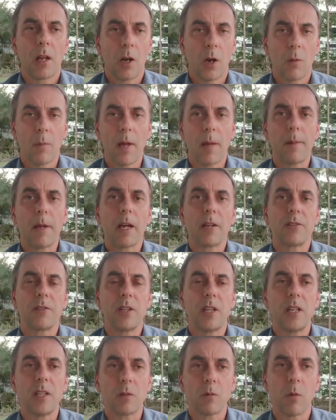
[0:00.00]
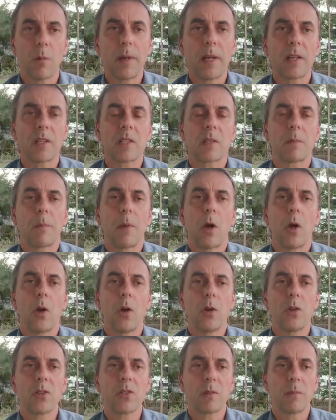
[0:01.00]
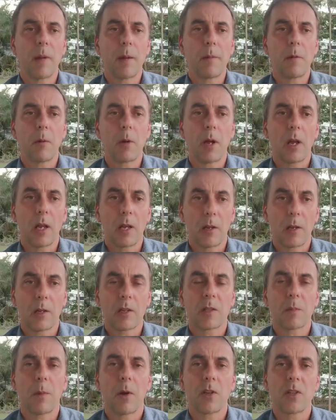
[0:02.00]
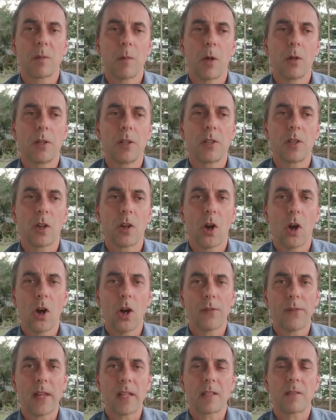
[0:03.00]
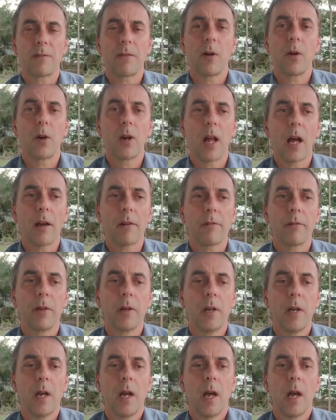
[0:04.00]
you know, maybe our deeds will be exposed, maybe we expose them only to God, that's fair enough,